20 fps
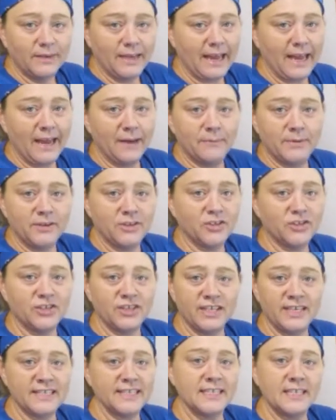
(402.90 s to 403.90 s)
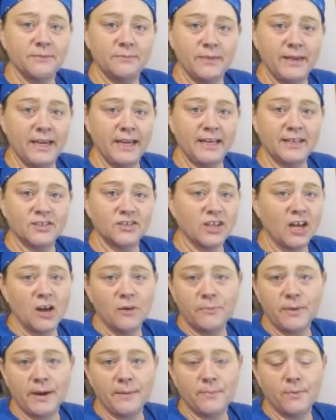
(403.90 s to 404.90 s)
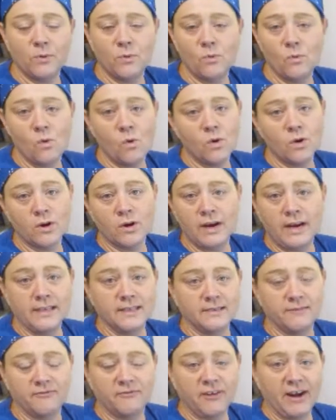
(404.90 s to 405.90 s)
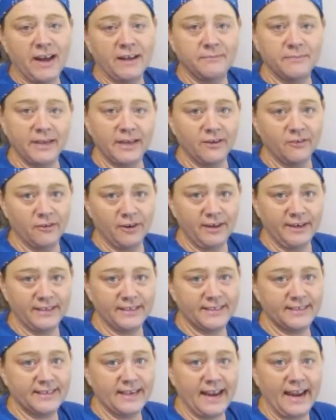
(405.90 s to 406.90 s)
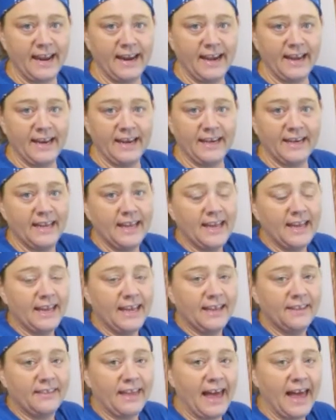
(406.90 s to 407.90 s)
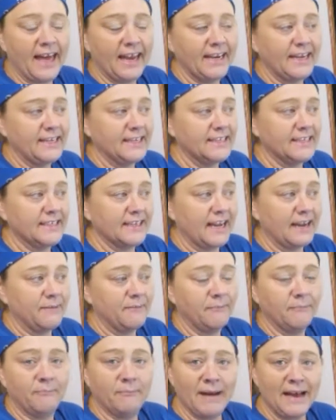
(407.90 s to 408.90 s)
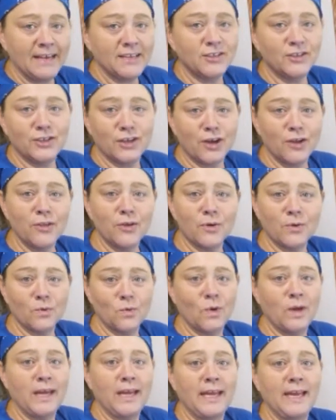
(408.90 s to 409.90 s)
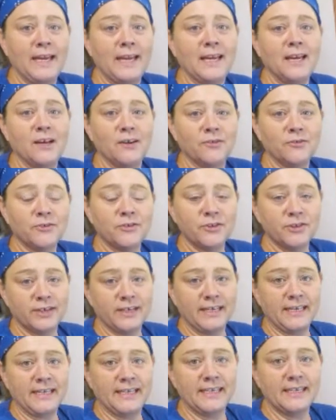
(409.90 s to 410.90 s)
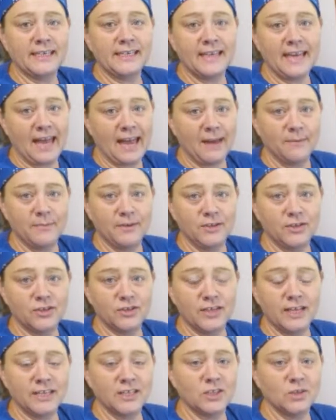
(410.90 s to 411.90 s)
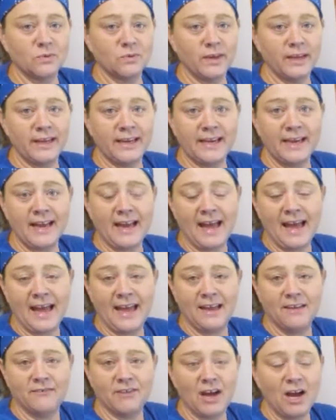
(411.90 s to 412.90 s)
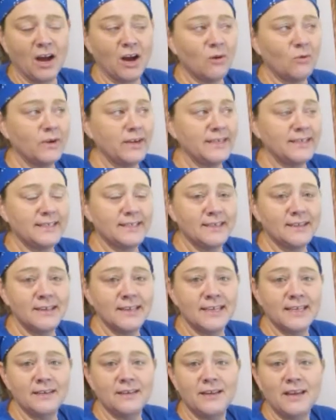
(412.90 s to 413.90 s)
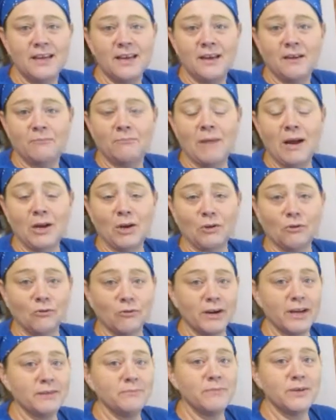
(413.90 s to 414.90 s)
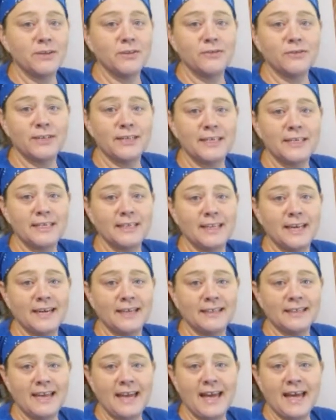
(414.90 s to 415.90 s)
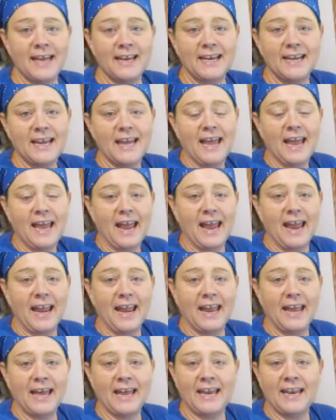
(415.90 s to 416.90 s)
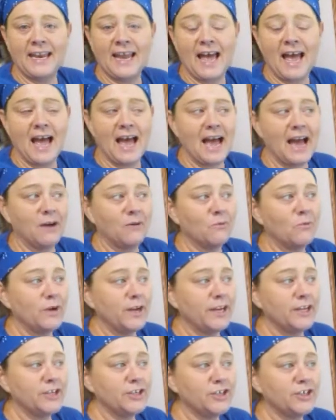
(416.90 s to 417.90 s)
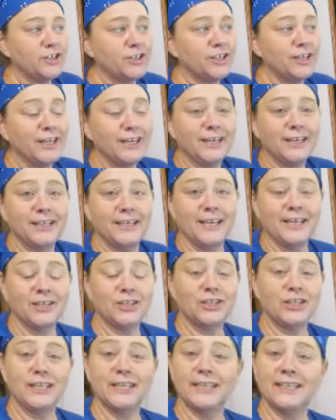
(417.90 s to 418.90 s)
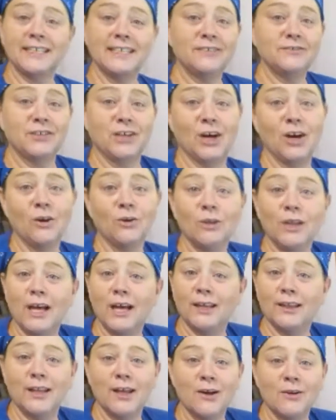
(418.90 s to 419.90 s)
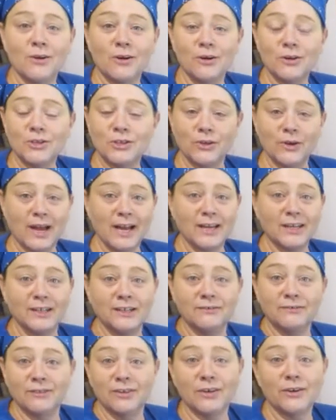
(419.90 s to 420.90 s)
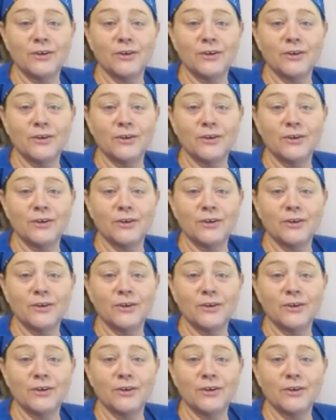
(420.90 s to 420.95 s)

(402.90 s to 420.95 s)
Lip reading: Cabbage, seasoning meat, salt, pepper, water, and some fried meat grease. And that is my southern way of cooking cabbage. That's the way I have always done it. My grandmother did it like that. And I wish that she'd have lived a whole lot longer so I could have